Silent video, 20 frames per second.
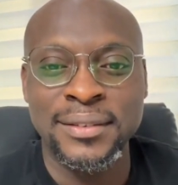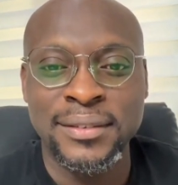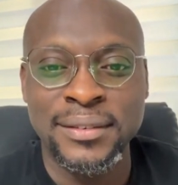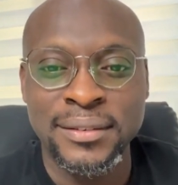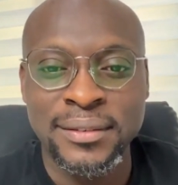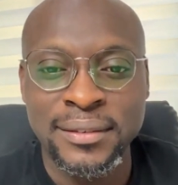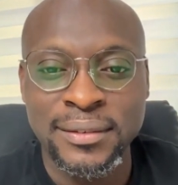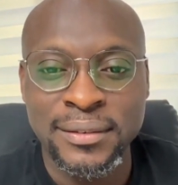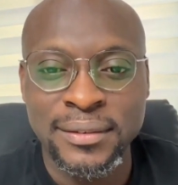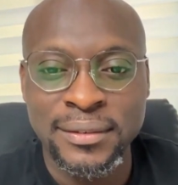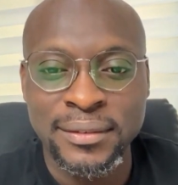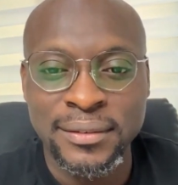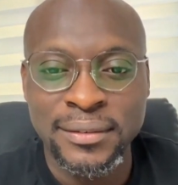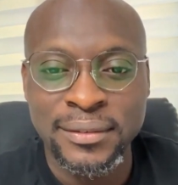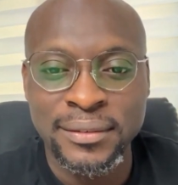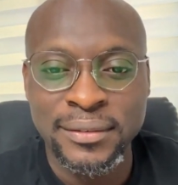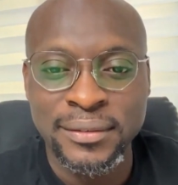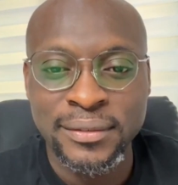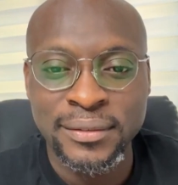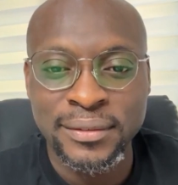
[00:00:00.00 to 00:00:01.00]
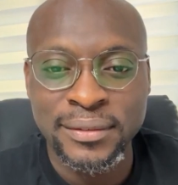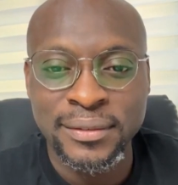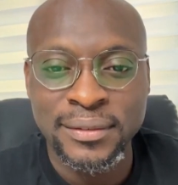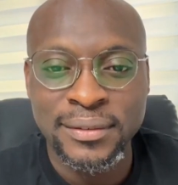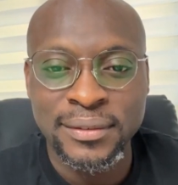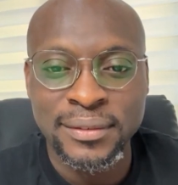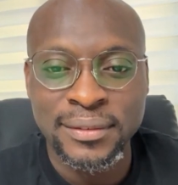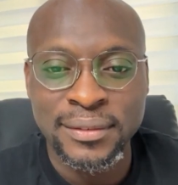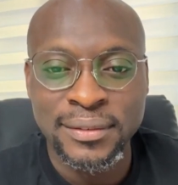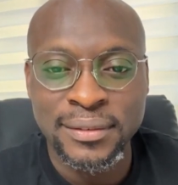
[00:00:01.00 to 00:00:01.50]

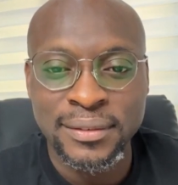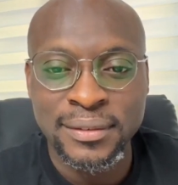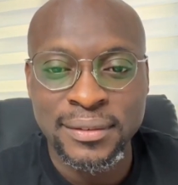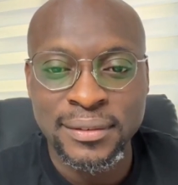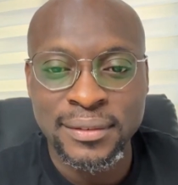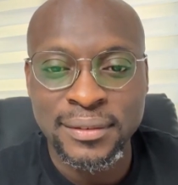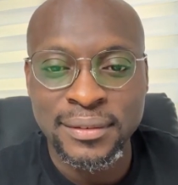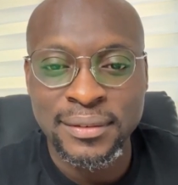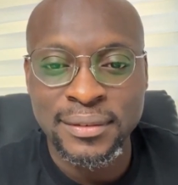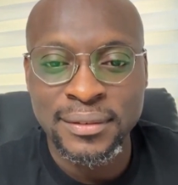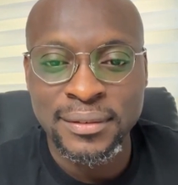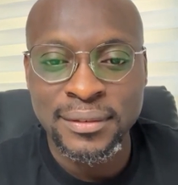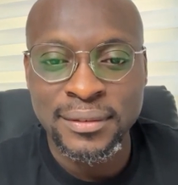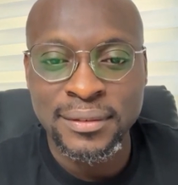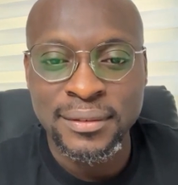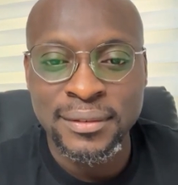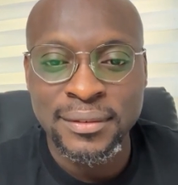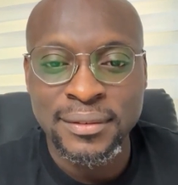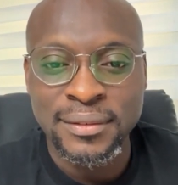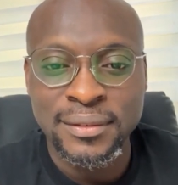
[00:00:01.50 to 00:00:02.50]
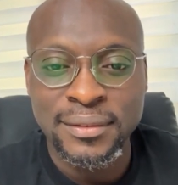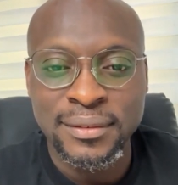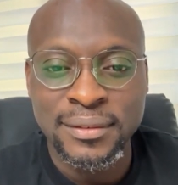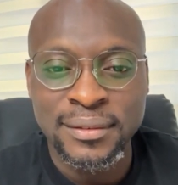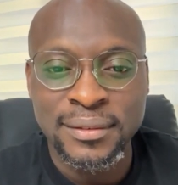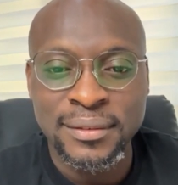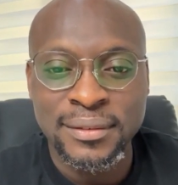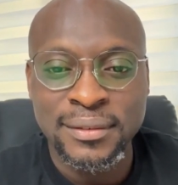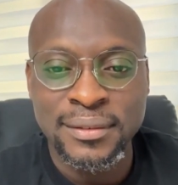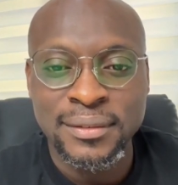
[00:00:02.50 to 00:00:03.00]

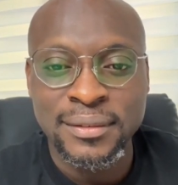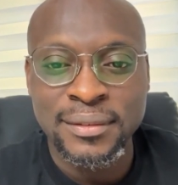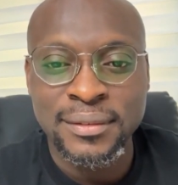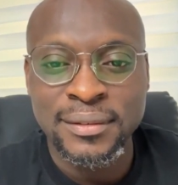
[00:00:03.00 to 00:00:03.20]
(silence)